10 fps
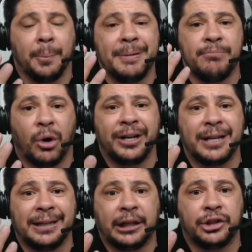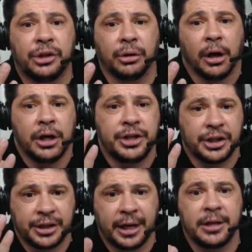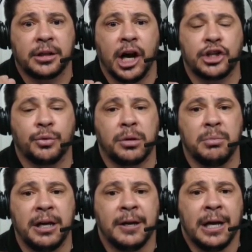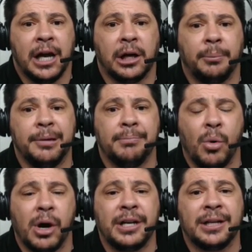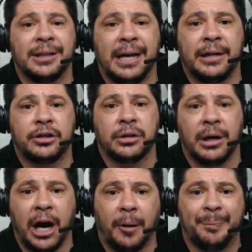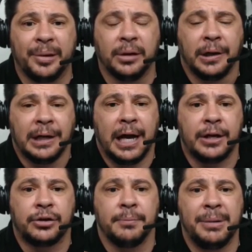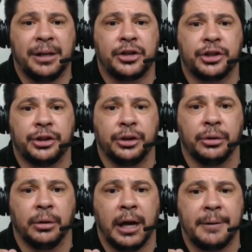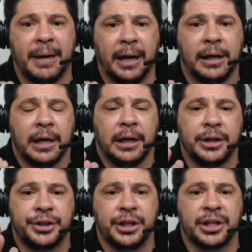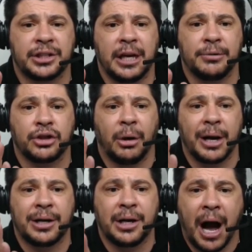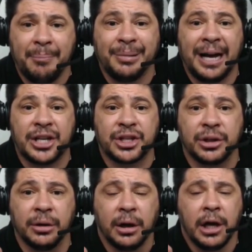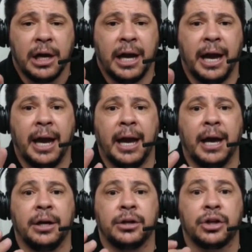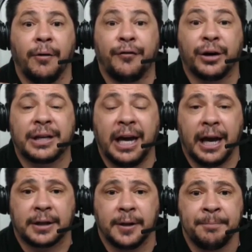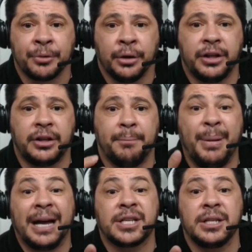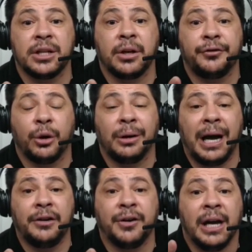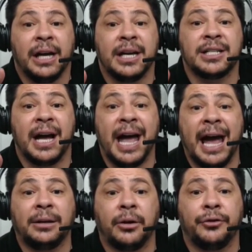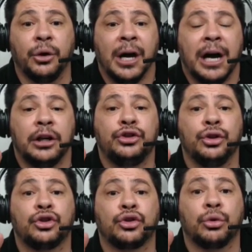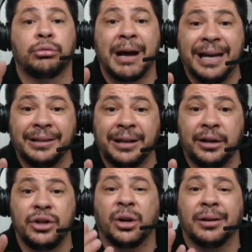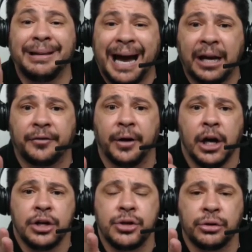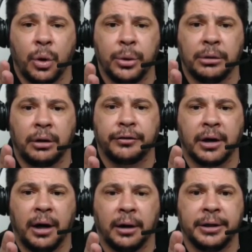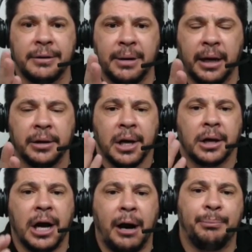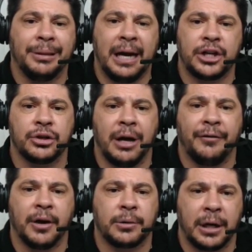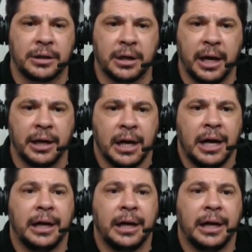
I'll be more than glad to do. Just get in touch with me and I'll be more than glad to help you and to minister to you. Amen. In Jesus' name. So God bless you. And don't forget that the best days of your life is ahead of you as you surrender your life to the will of God. Amen. God bless you. Have a great day.